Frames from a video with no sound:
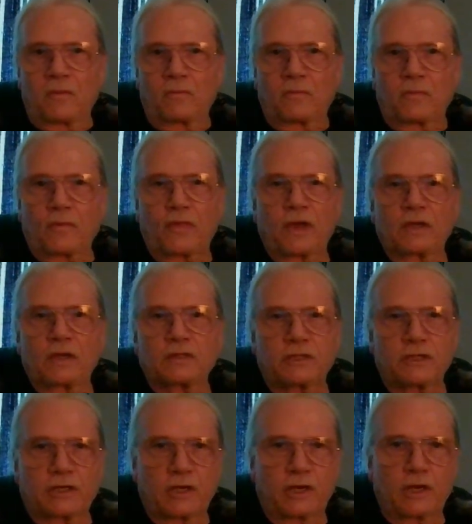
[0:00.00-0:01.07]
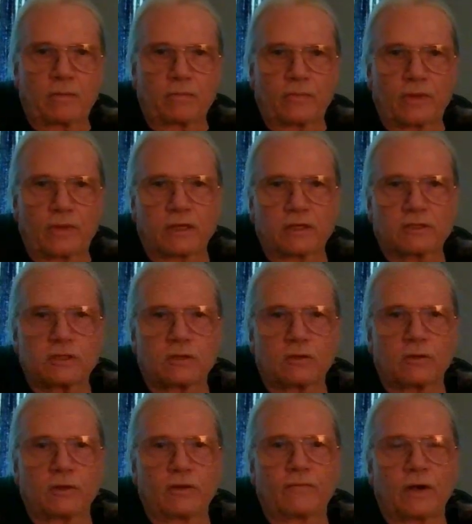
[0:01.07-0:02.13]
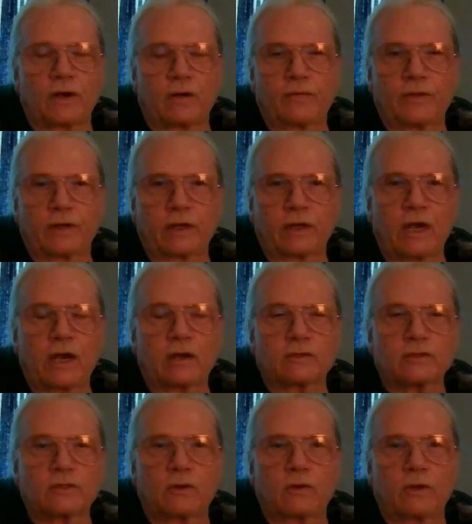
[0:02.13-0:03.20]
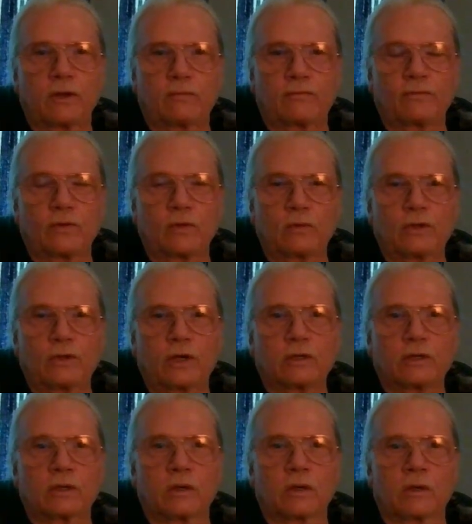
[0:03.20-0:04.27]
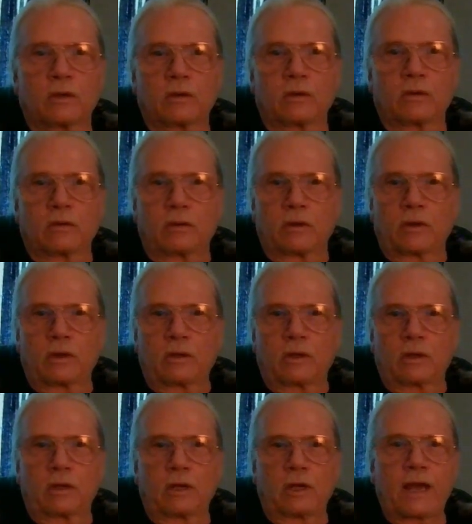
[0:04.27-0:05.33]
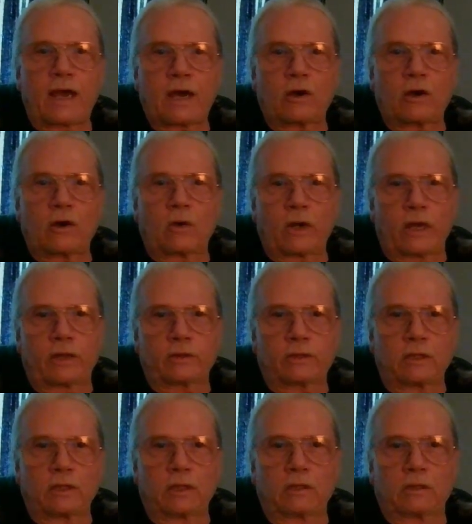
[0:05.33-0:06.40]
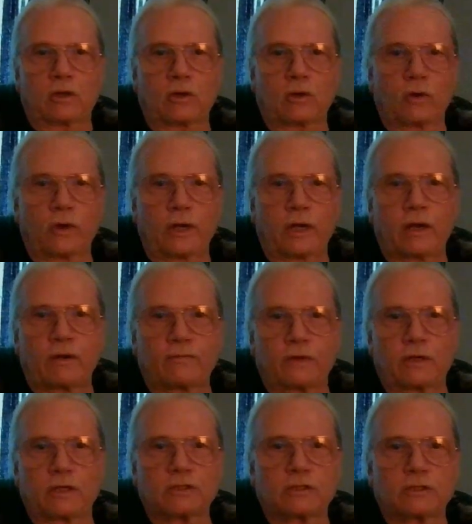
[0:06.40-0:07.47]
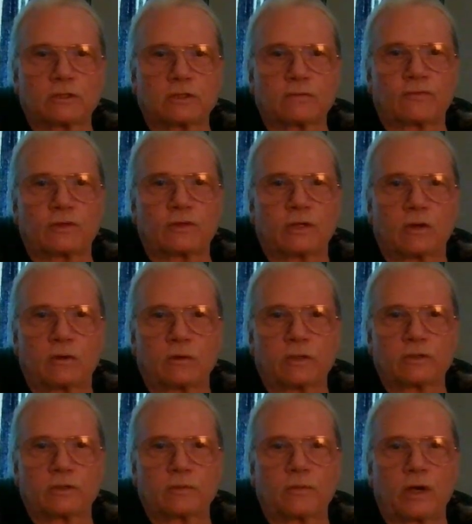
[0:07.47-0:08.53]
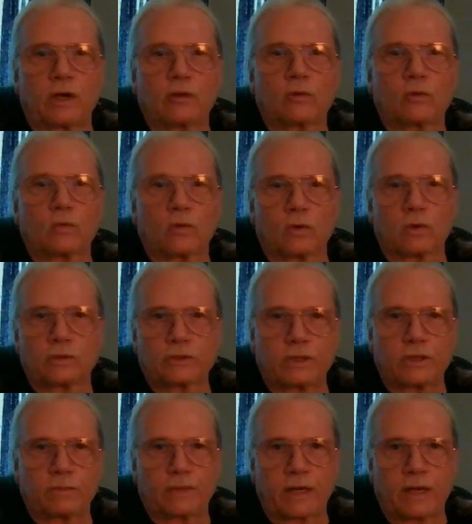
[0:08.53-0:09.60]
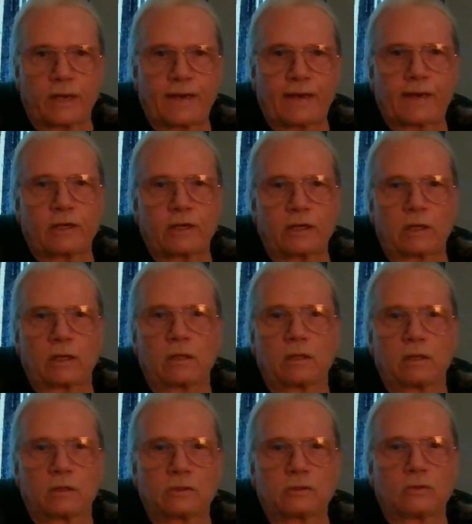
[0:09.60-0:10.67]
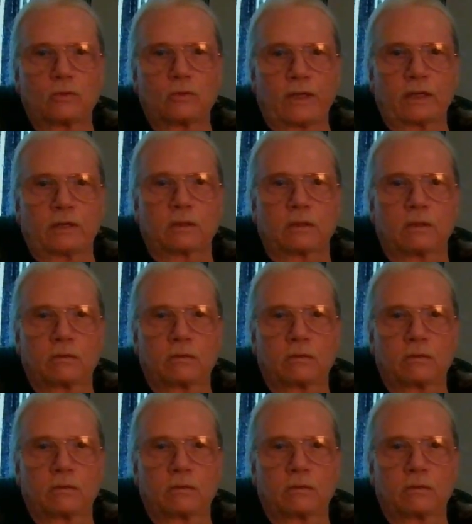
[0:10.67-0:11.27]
for things to come, things that are evolving now. So if you look now, at the current definitions of terrorism, other words have been added to it.